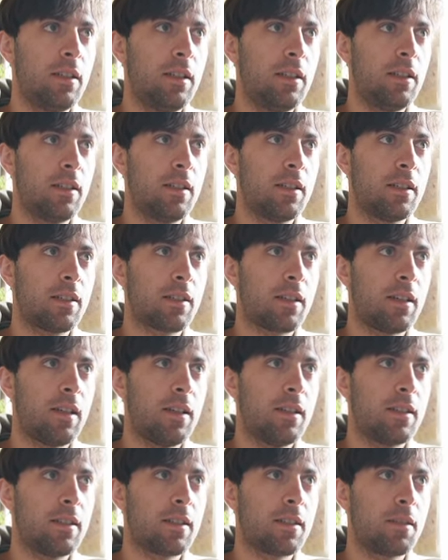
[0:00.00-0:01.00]
in this
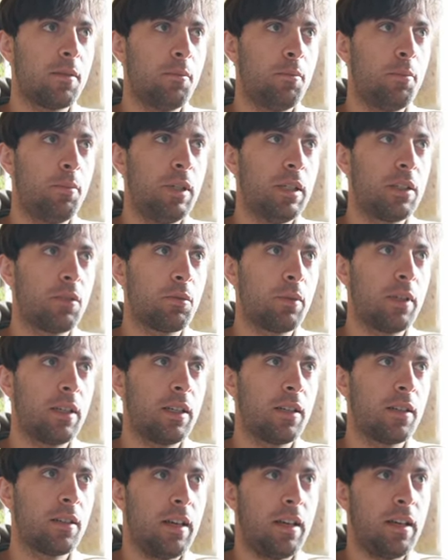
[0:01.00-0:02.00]
case
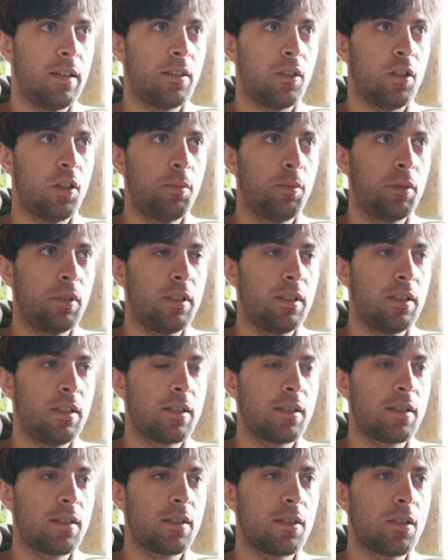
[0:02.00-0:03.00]
Bitwig, and open an
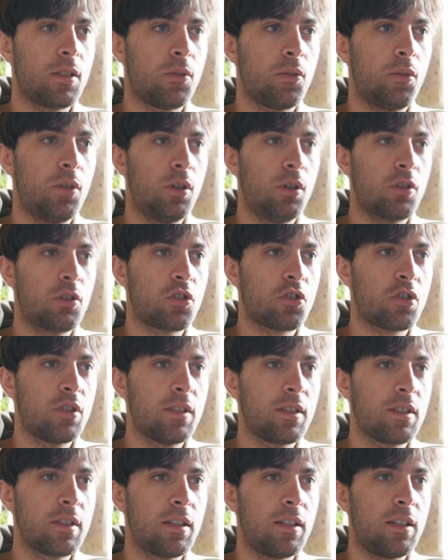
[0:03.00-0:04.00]
instance of Launch
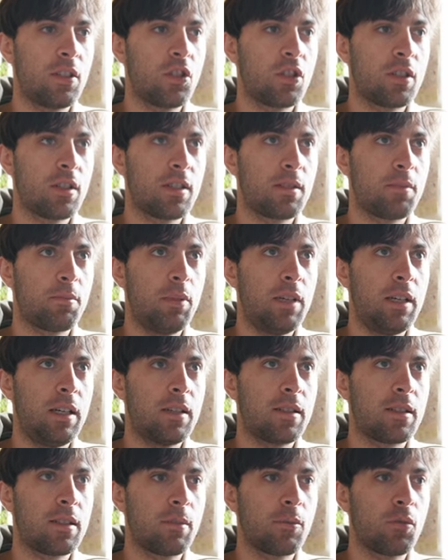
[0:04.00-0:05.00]
Lizard and just
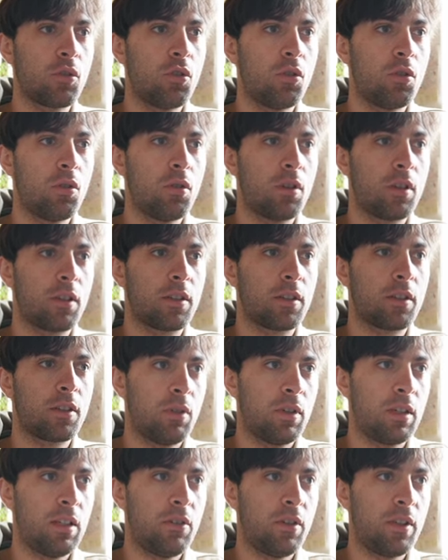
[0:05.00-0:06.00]
play some chord,
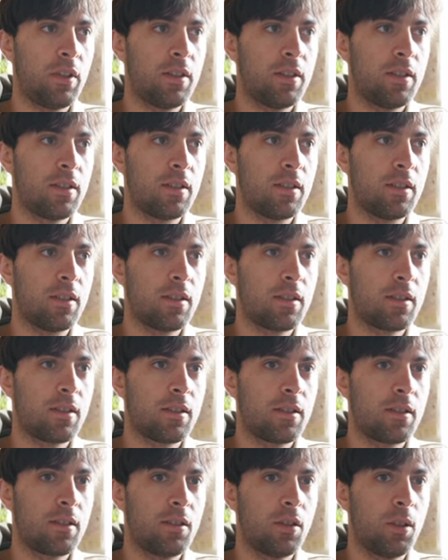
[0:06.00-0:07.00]
whatever this is.